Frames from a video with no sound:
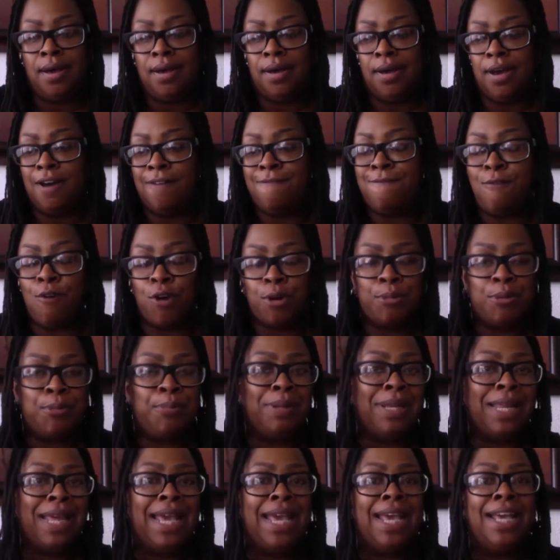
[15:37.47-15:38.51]

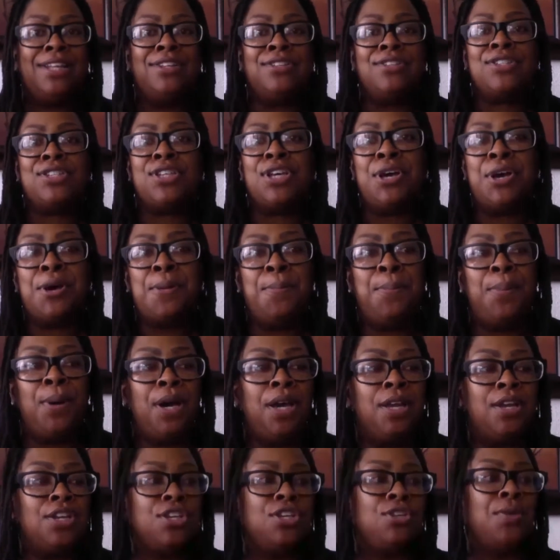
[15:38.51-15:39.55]
affordable plans,
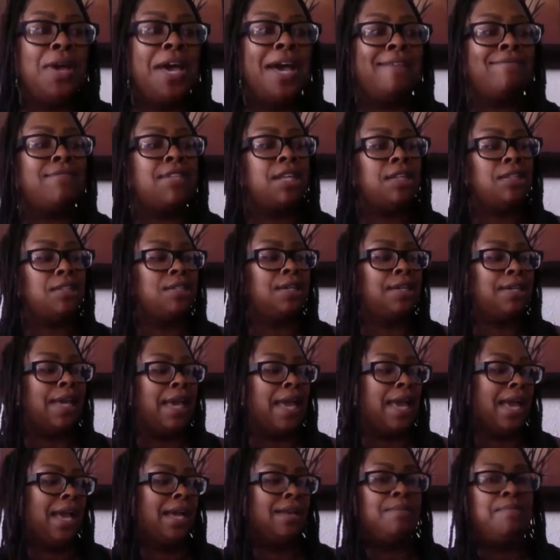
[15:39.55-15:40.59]
but you have to
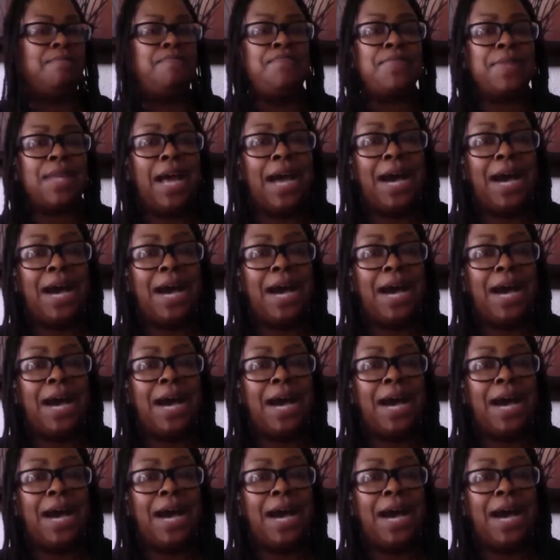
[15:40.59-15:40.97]
look at